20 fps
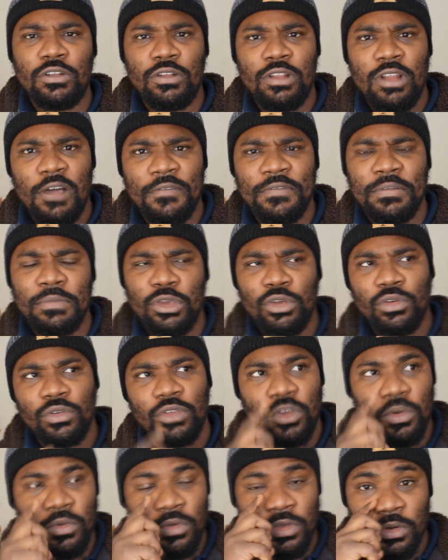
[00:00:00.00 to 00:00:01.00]
You love him,
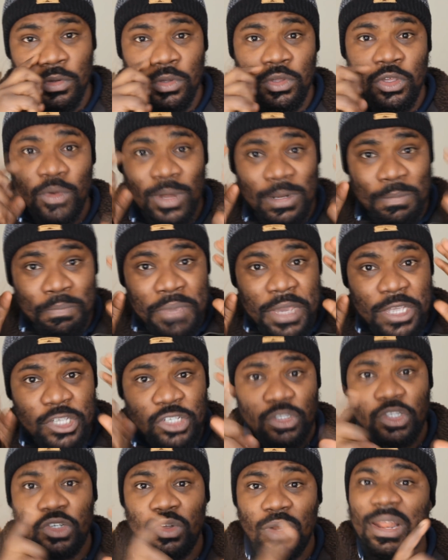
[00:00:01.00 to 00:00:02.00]
you had
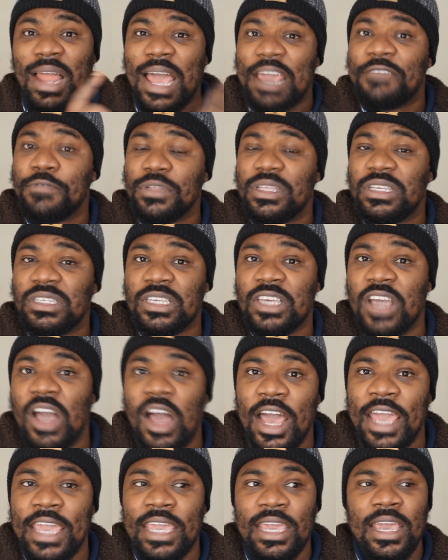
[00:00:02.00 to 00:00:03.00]
pictured your life with this
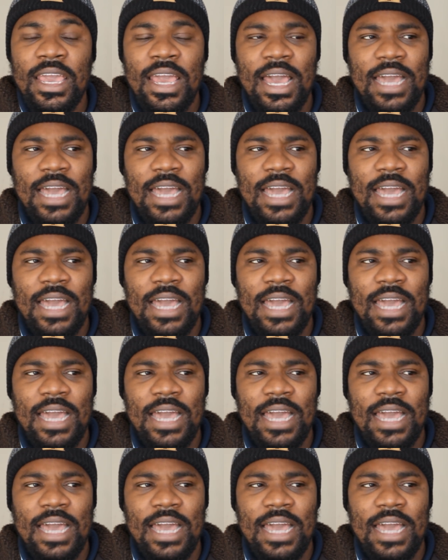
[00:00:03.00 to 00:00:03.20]
guy,